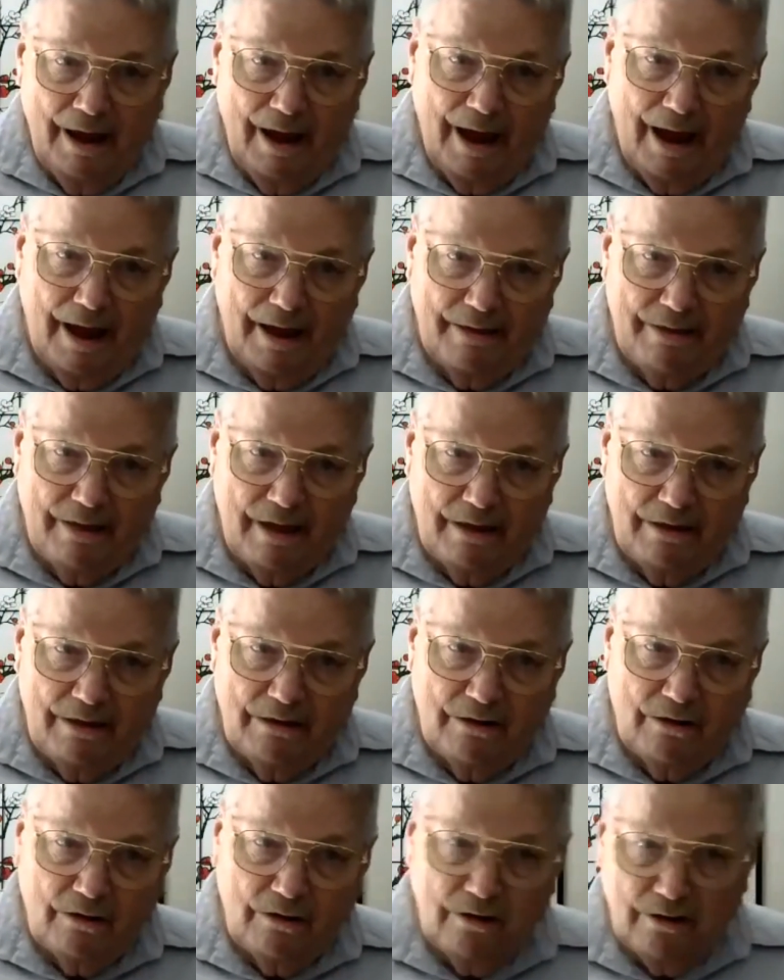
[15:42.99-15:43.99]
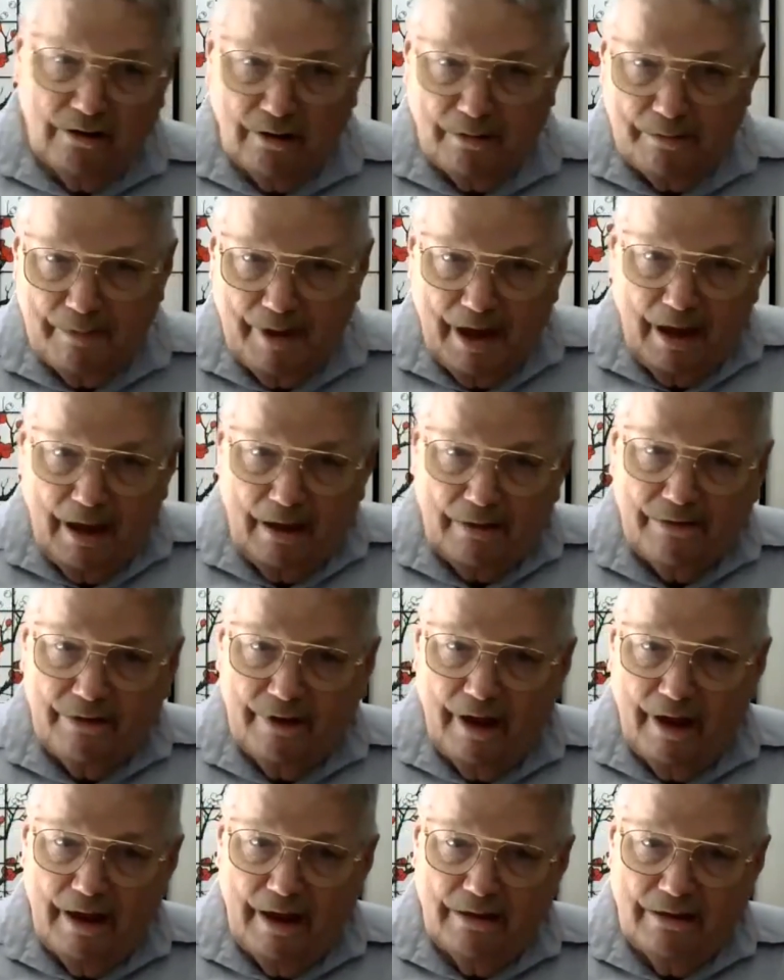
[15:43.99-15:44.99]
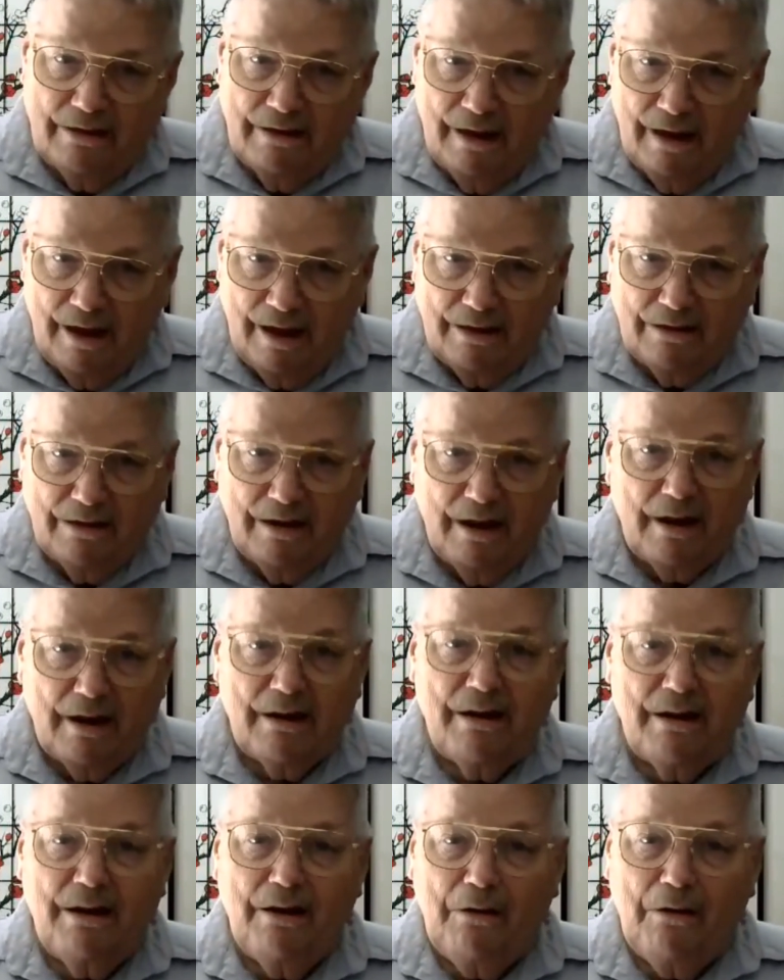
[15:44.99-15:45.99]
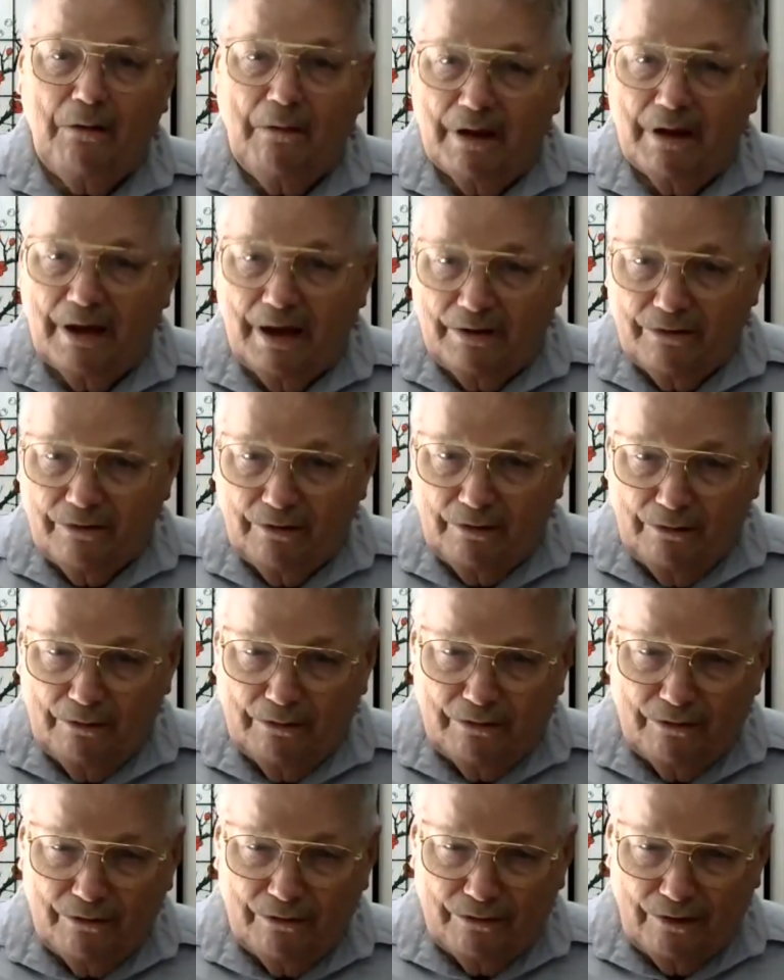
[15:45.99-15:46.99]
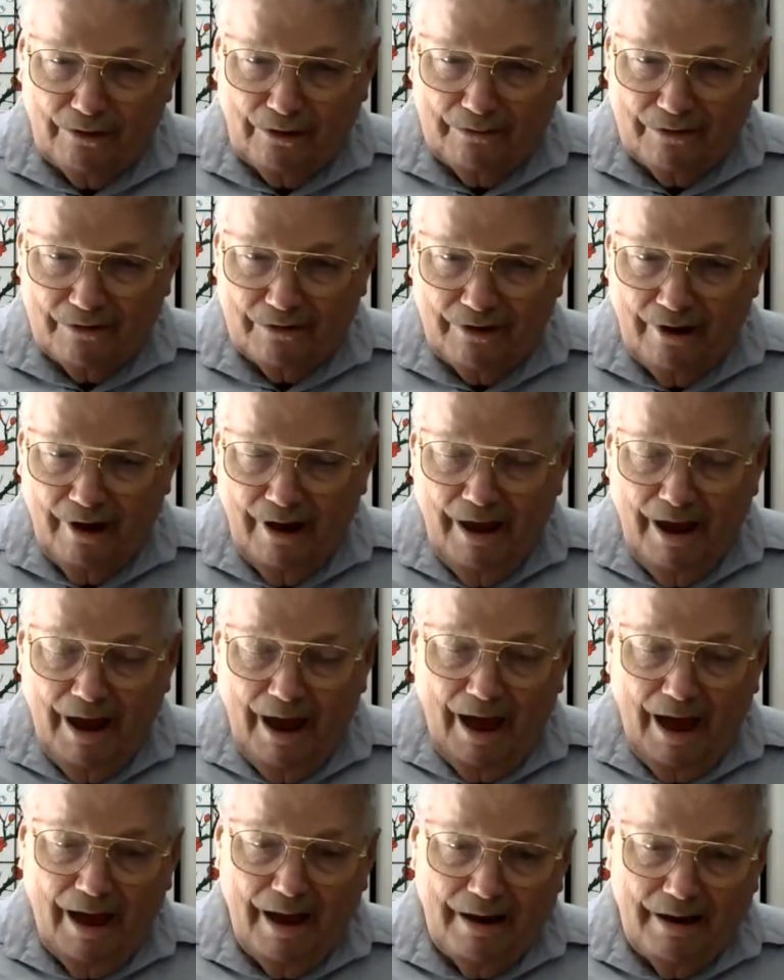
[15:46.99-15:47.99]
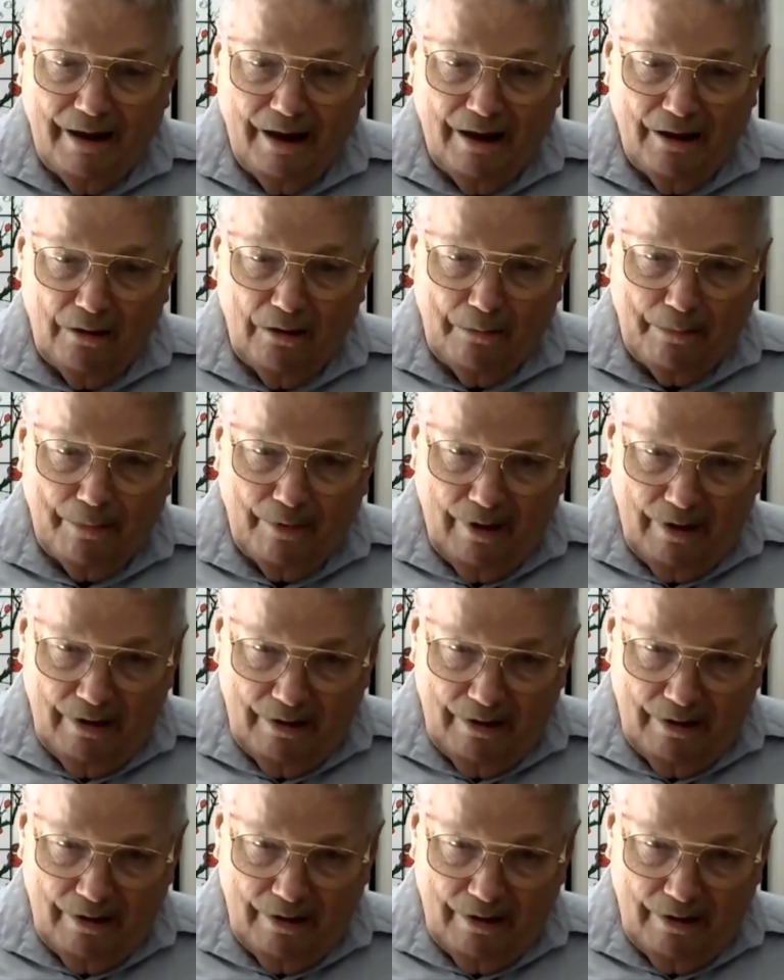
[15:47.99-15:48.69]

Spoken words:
And then you can come out and get a healing at Salute the Service and help